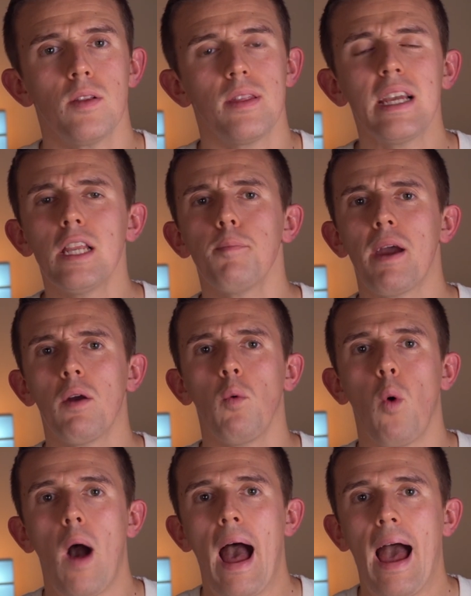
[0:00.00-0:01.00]
Thinking
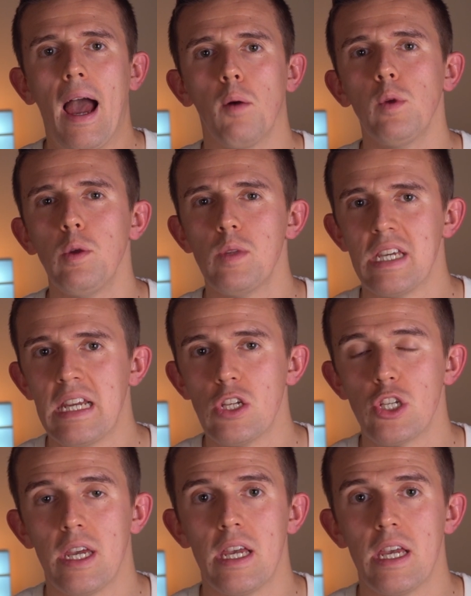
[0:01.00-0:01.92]
about how you teach